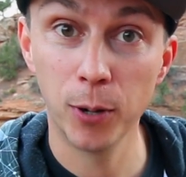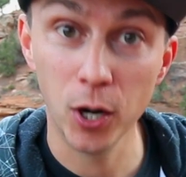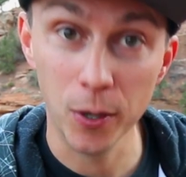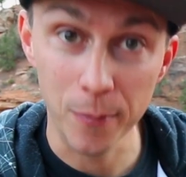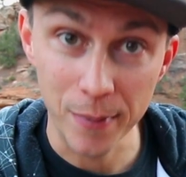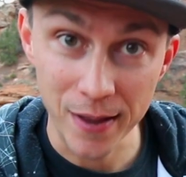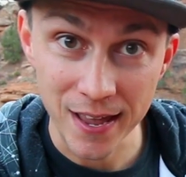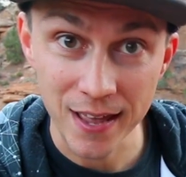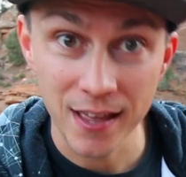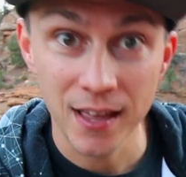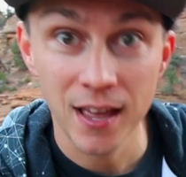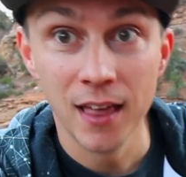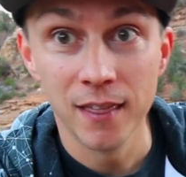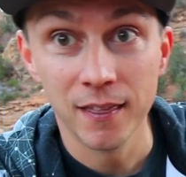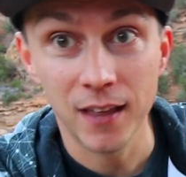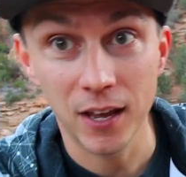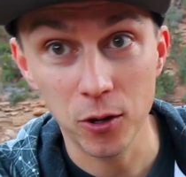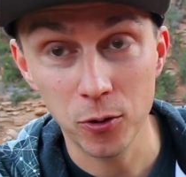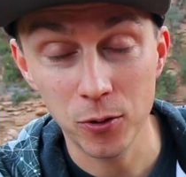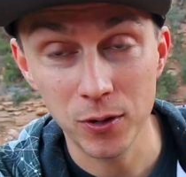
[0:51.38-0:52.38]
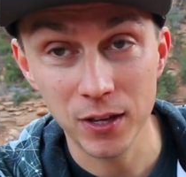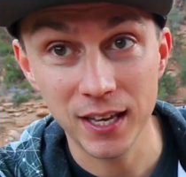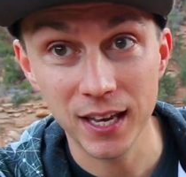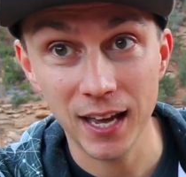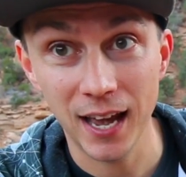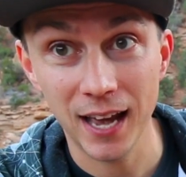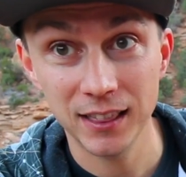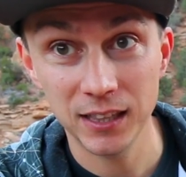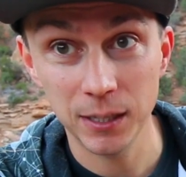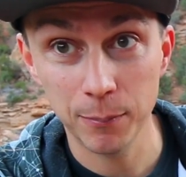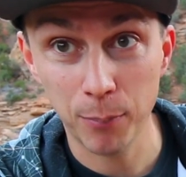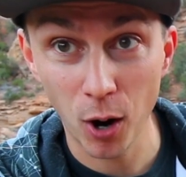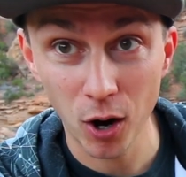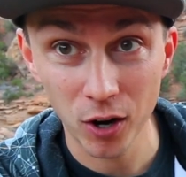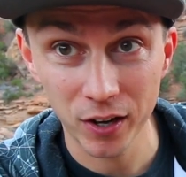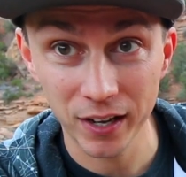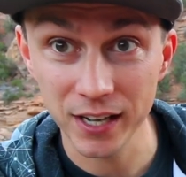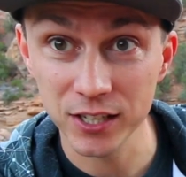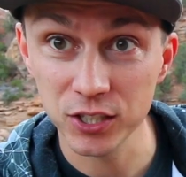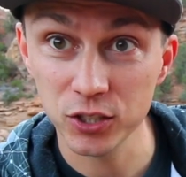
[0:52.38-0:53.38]
permit that you can get at the
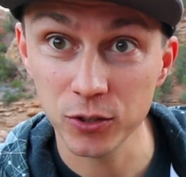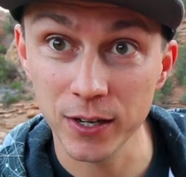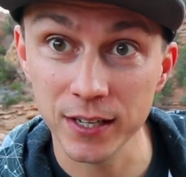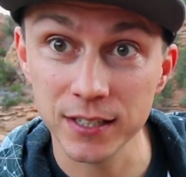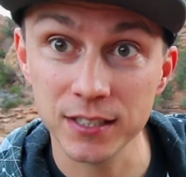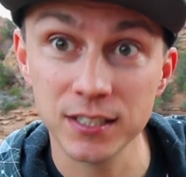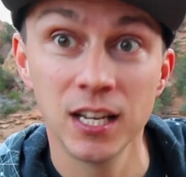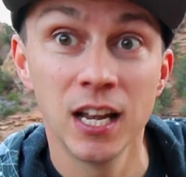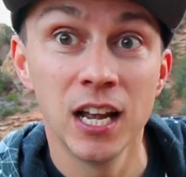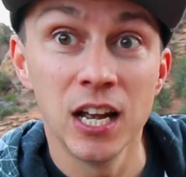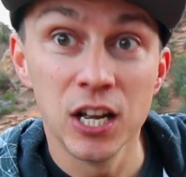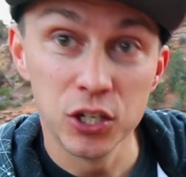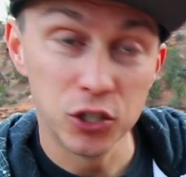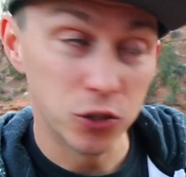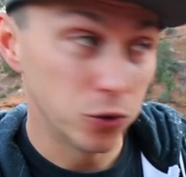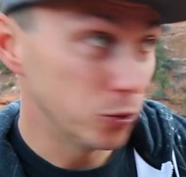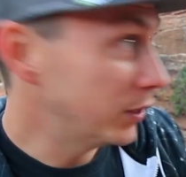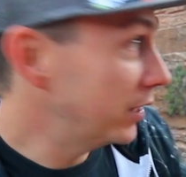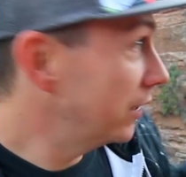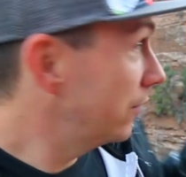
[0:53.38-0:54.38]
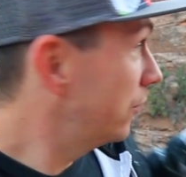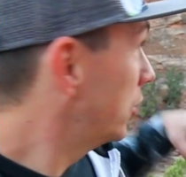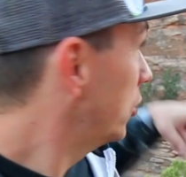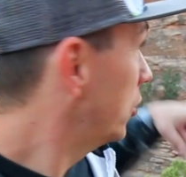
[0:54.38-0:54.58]
park entrance to give